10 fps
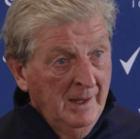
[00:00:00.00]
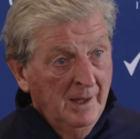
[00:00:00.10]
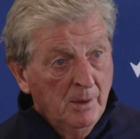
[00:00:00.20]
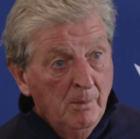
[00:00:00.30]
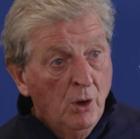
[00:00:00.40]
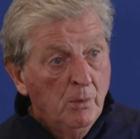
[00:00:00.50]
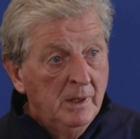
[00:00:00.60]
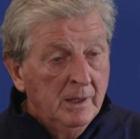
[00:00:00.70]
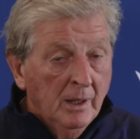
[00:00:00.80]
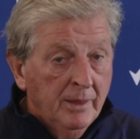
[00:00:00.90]
At the
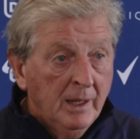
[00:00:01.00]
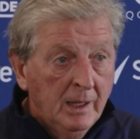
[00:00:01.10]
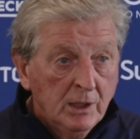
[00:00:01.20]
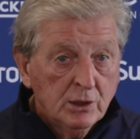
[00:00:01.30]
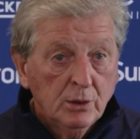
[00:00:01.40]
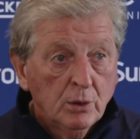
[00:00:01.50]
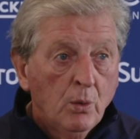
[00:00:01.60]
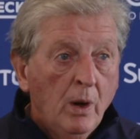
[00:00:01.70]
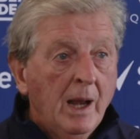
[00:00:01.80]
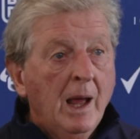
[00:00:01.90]
moment, I think he's still
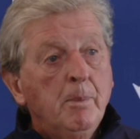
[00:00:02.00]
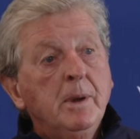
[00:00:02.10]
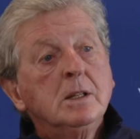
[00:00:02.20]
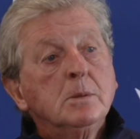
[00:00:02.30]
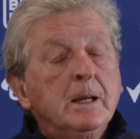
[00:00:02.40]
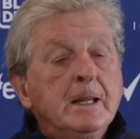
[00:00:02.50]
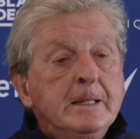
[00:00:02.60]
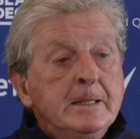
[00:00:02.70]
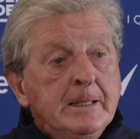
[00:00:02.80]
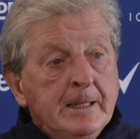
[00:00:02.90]
quite happy to be
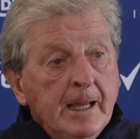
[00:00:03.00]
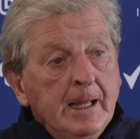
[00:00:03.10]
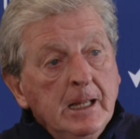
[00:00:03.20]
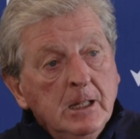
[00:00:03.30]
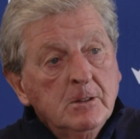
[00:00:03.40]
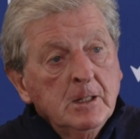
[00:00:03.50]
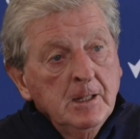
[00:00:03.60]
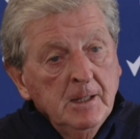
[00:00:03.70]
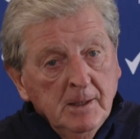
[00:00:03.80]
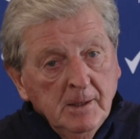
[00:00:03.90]
getting his
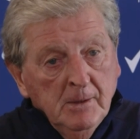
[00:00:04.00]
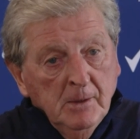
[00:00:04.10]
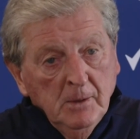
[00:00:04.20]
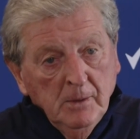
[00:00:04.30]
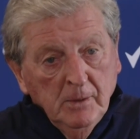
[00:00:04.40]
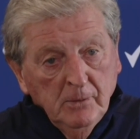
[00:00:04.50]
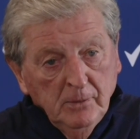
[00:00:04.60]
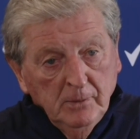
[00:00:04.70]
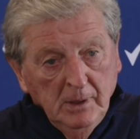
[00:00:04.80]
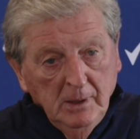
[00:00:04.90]

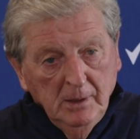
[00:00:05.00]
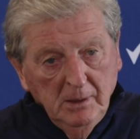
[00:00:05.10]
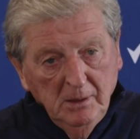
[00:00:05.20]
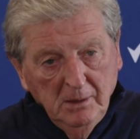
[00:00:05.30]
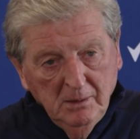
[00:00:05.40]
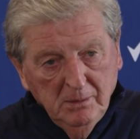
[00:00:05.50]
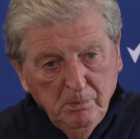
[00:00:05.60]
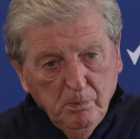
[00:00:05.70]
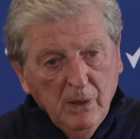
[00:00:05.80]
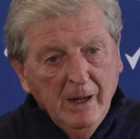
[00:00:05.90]
uh,
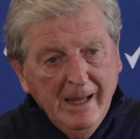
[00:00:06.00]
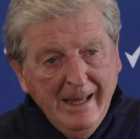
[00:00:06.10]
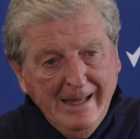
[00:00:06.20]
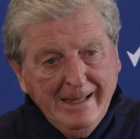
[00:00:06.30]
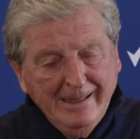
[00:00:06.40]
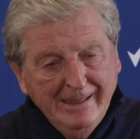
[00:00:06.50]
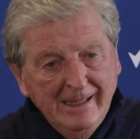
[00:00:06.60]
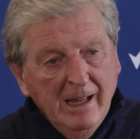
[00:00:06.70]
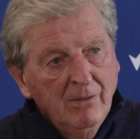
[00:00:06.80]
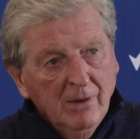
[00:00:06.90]
playing
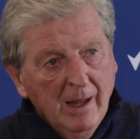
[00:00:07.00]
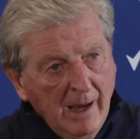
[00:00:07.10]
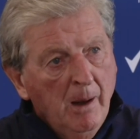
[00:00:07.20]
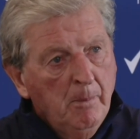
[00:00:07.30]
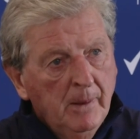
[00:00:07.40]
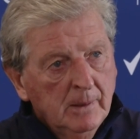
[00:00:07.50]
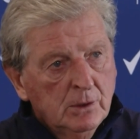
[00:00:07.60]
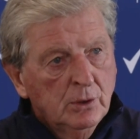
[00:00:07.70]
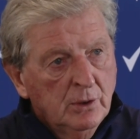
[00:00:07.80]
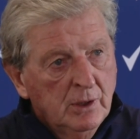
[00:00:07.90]
level
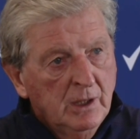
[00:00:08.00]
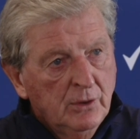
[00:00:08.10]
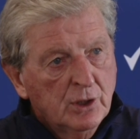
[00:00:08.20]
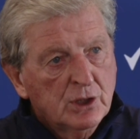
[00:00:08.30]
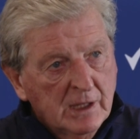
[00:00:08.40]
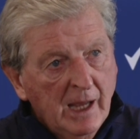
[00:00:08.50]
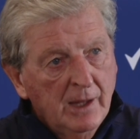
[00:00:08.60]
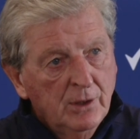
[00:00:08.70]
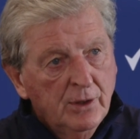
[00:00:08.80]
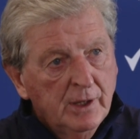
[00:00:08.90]
up to the, the
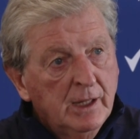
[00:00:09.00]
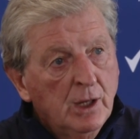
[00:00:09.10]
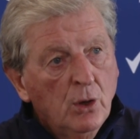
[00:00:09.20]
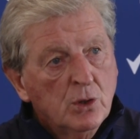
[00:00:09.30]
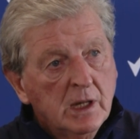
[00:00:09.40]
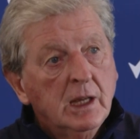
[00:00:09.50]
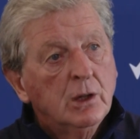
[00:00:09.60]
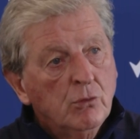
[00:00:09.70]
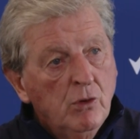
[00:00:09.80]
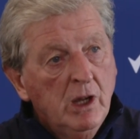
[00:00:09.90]
standard that he knows he
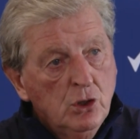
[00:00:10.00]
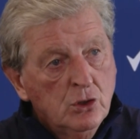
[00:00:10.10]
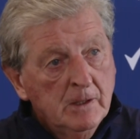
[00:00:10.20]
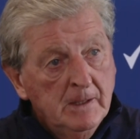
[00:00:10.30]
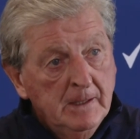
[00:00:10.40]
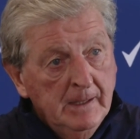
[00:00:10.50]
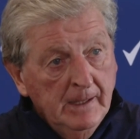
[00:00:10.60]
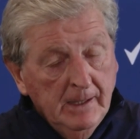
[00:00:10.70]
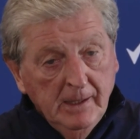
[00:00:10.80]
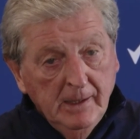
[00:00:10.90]
can reach.
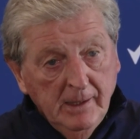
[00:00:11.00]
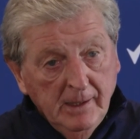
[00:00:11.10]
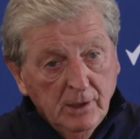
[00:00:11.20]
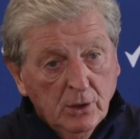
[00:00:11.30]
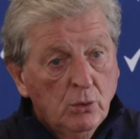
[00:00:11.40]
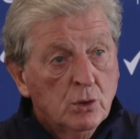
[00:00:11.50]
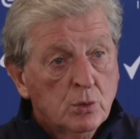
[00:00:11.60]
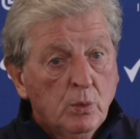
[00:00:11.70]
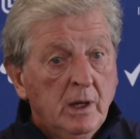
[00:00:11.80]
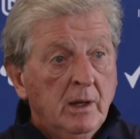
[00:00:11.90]
Uh, and of
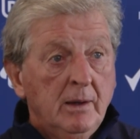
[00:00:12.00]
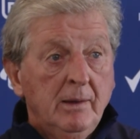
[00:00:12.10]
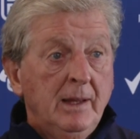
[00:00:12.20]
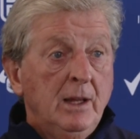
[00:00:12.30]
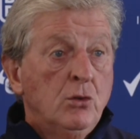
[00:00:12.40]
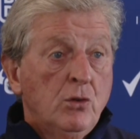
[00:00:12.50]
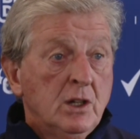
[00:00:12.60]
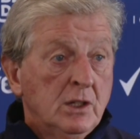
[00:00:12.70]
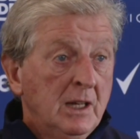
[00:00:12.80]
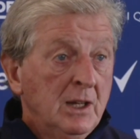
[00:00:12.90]
course, we're
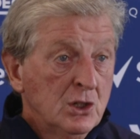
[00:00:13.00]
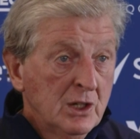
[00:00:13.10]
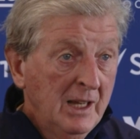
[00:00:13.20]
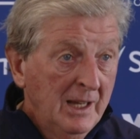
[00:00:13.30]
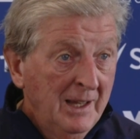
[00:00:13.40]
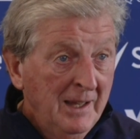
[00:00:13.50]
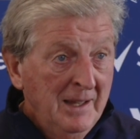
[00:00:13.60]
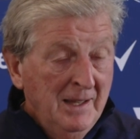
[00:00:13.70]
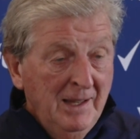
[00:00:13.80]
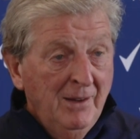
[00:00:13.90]
interested in seeing
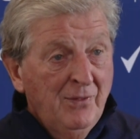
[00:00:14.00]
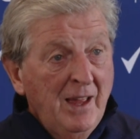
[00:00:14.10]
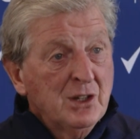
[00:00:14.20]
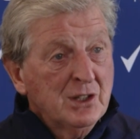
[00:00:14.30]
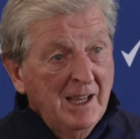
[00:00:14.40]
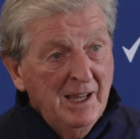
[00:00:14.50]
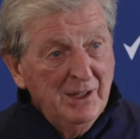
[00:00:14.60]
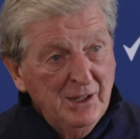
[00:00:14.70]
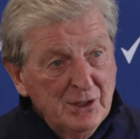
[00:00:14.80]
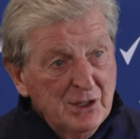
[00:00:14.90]
if that
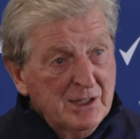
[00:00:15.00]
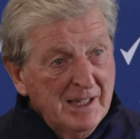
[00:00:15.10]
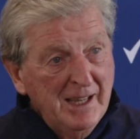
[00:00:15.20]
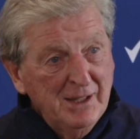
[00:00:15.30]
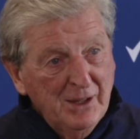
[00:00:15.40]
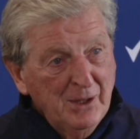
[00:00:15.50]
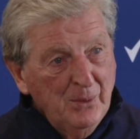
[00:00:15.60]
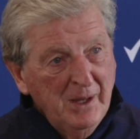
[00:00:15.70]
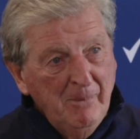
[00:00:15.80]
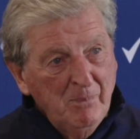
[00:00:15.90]
standard is the standard that
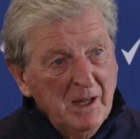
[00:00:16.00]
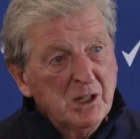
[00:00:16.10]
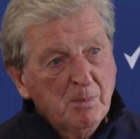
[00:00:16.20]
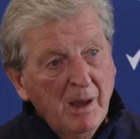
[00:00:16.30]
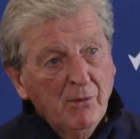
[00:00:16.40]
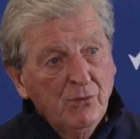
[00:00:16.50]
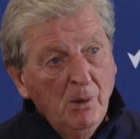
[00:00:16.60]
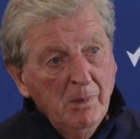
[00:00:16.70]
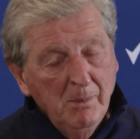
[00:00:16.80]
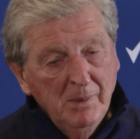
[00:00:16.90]
we expect
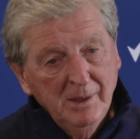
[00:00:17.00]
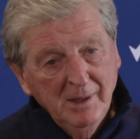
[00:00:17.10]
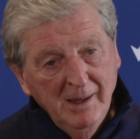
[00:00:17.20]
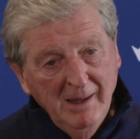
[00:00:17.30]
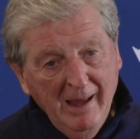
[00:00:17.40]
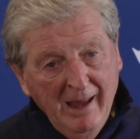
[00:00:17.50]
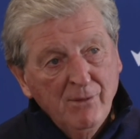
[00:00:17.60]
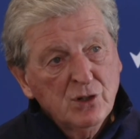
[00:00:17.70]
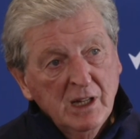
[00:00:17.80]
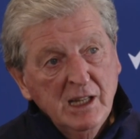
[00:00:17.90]
from him and
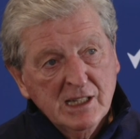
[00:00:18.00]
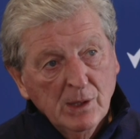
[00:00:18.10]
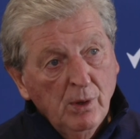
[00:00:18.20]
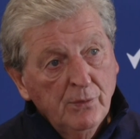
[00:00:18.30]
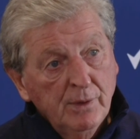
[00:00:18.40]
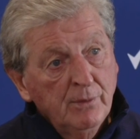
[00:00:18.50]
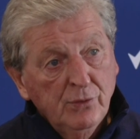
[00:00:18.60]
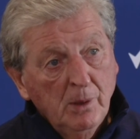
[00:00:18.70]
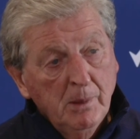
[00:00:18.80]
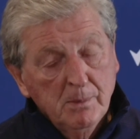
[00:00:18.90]
have seen so often
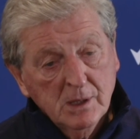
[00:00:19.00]
from him.